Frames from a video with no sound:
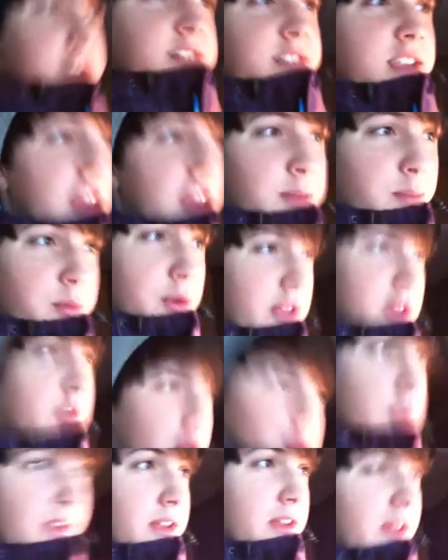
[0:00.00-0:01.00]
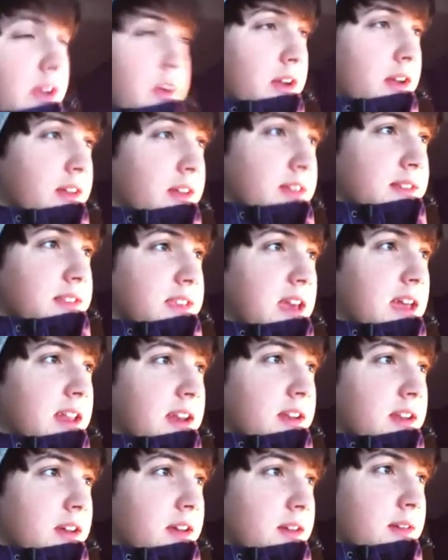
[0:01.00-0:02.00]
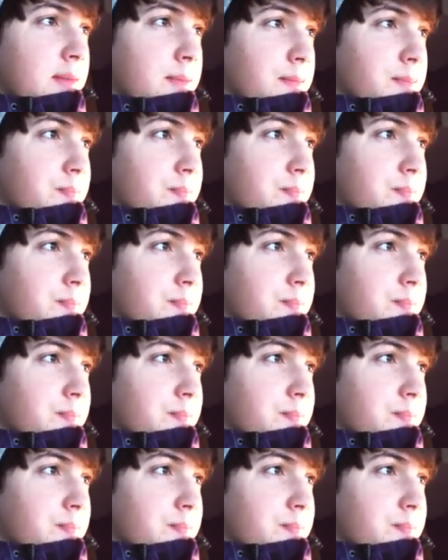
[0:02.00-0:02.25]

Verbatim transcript: it's getting pretty cold out here in Canada.